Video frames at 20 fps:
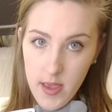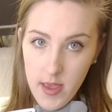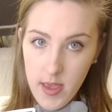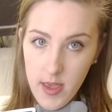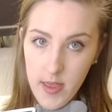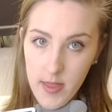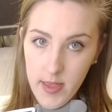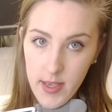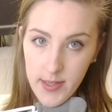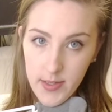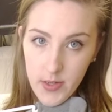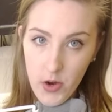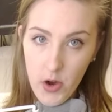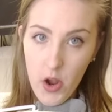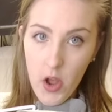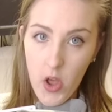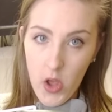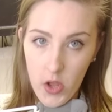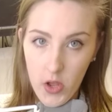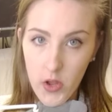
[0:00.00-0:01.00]
and these are
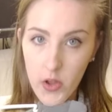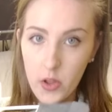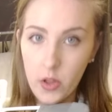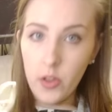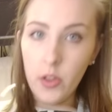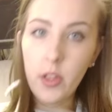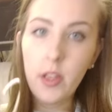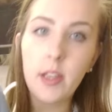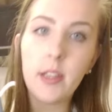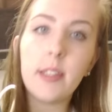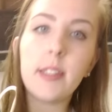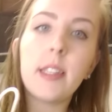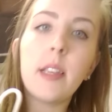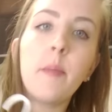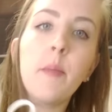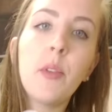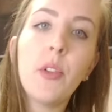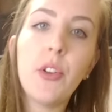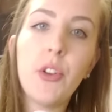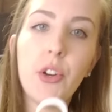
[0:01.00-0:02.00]
all
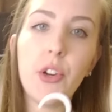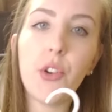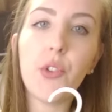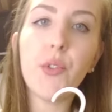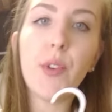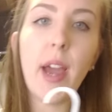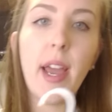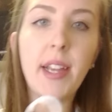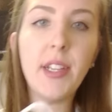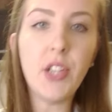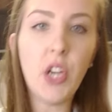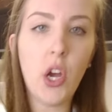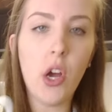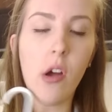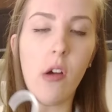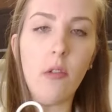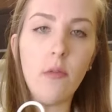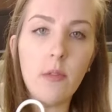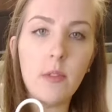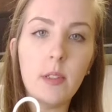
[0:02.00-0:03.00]
similar gray
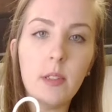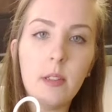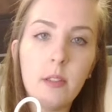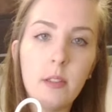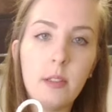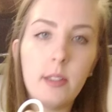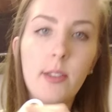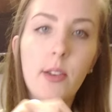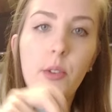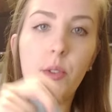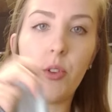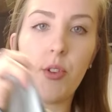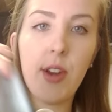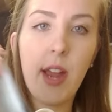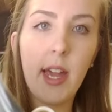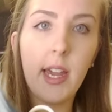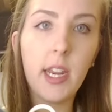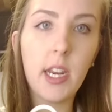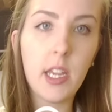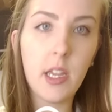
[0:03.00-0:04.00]
tones, so they're
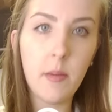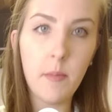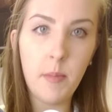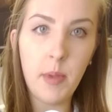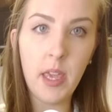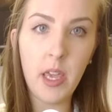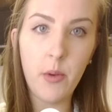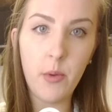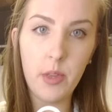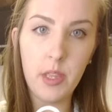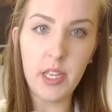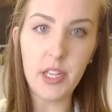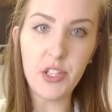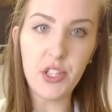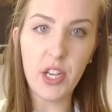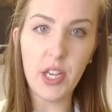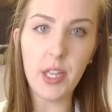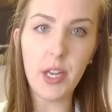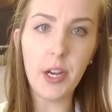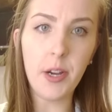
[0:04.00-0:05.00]
not going to compete with
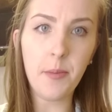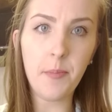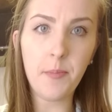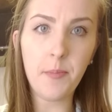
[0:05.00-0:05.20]
each other.